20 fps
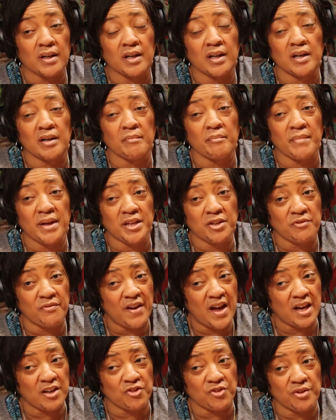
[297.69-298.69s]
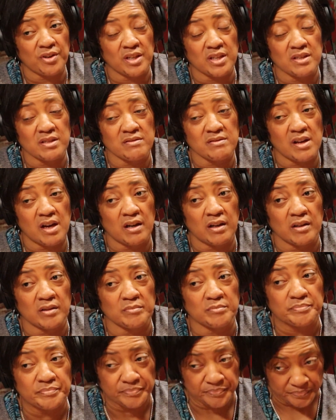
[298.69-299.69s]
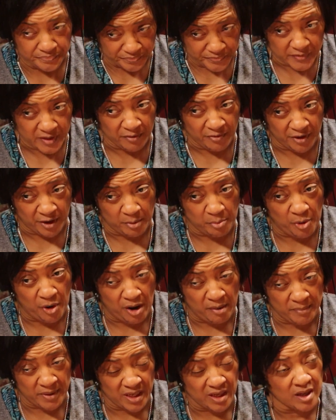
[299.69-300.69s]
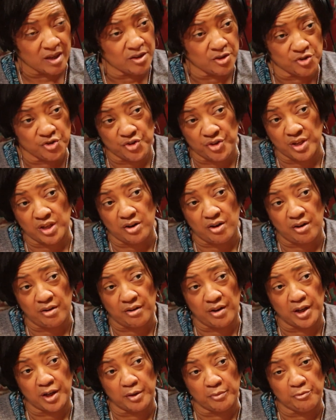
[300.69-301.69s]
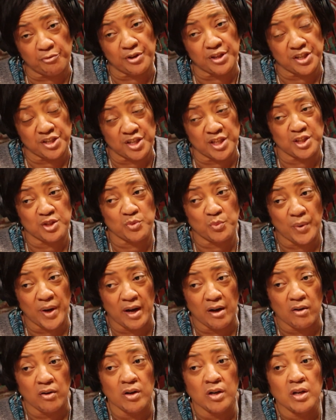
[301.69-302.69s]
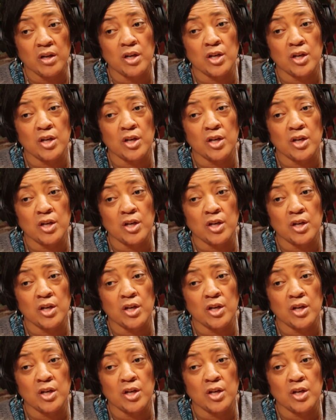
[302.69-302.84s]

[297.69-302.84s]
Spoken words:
Manufacturing is a very prominent industry in our region as well.